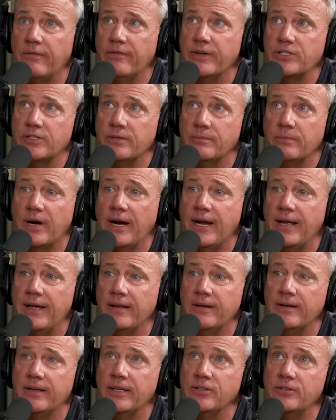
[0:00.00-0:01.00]
Dirt Vision
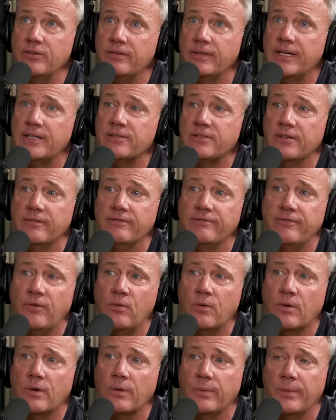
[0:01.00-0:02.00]
brand in
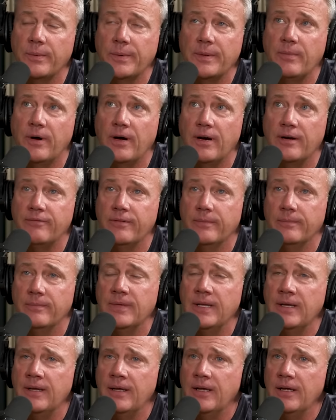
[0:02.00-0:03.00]
2004 when we bought it
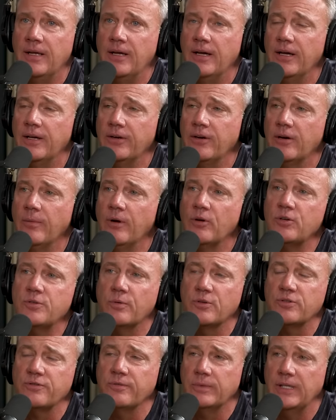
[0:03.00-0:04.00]
from Dirt
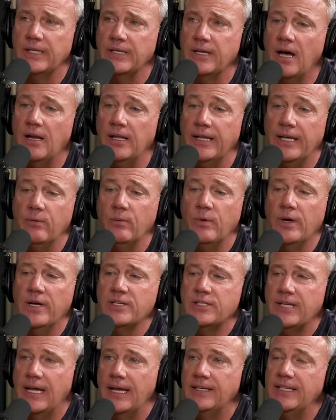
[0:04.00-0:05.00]
Motorsports from Glenn Donnelly. It
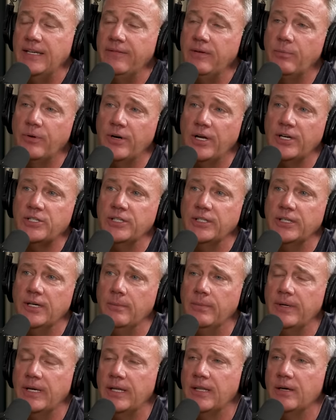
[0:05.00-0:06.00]
was a TV production
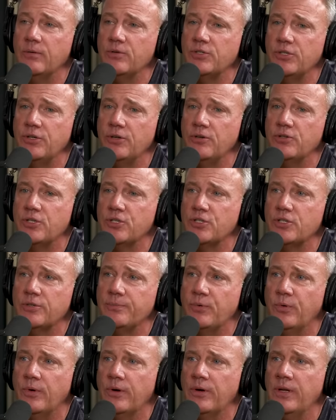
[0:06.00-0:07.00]
company that was used to
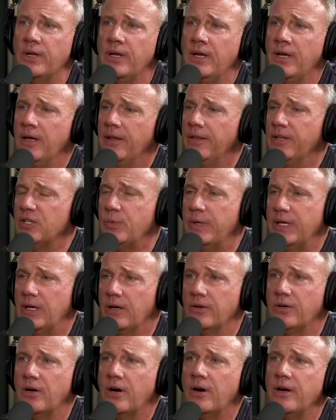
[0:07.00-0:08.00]
support This Week
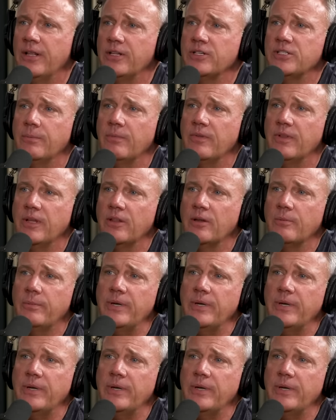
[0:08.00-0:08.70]
on Dirt and some of the